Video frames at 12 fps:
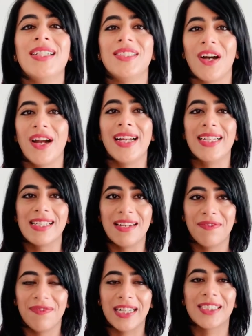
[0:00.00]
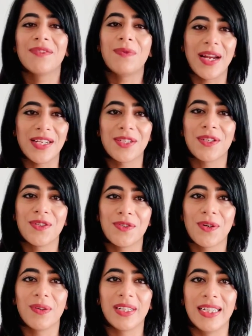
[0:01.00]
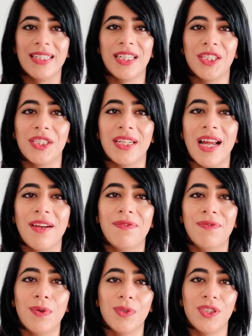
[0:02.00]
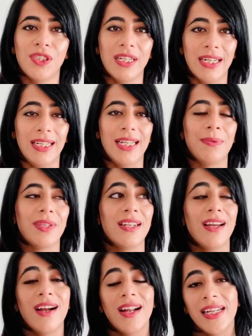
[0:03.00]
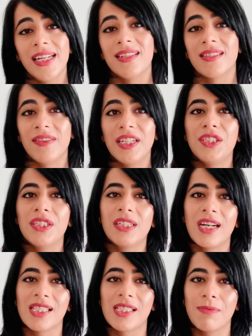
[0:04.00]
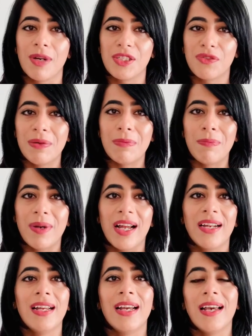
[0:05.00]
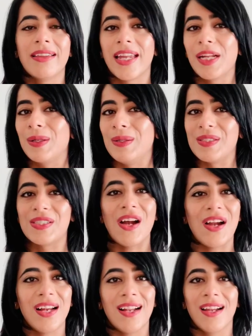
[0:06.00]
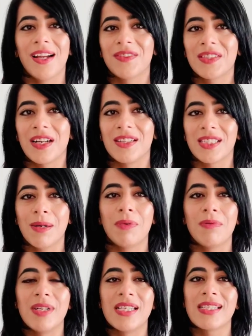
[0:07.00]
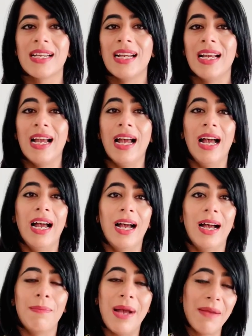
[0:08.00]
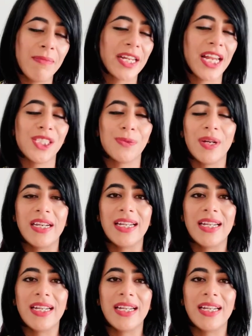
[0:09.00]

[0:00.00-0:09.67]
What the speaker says: diet is an effective way to control the condition, and fortunately with an early intervention customized treatment plan that includes diet, lifestyle, supplements, and medication when